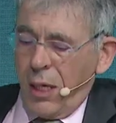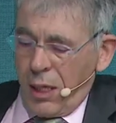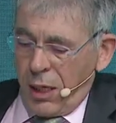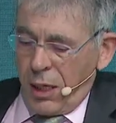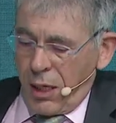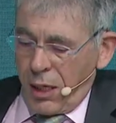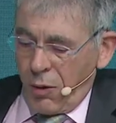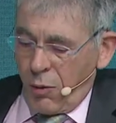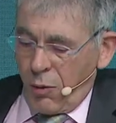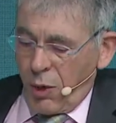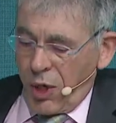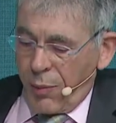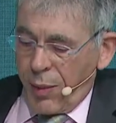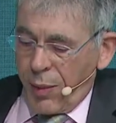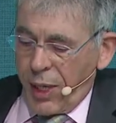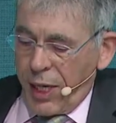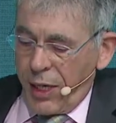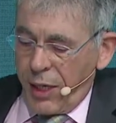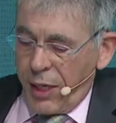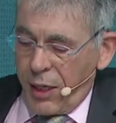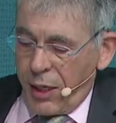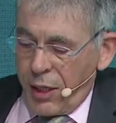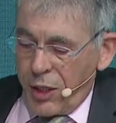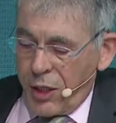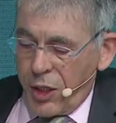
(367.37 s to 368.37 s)

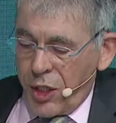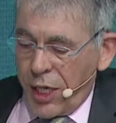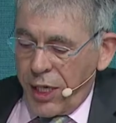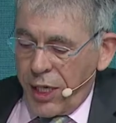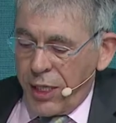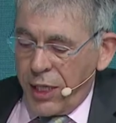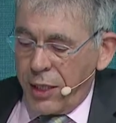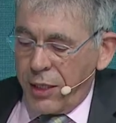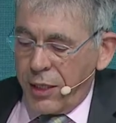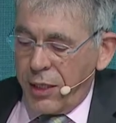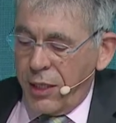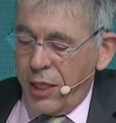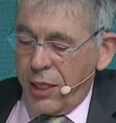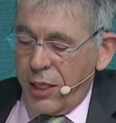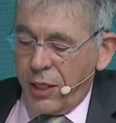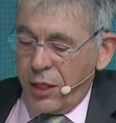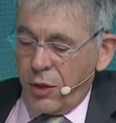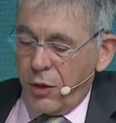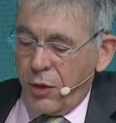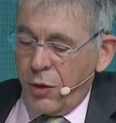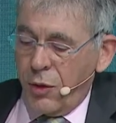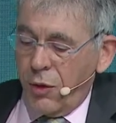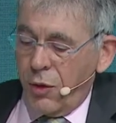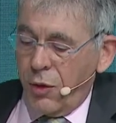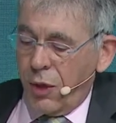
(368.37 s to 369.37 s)
whereby China seeks
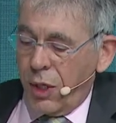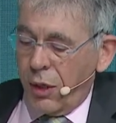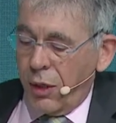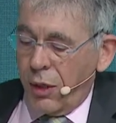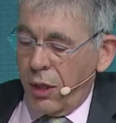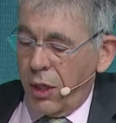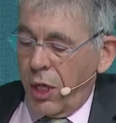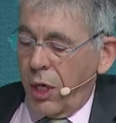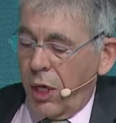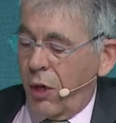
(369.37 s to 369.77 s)
to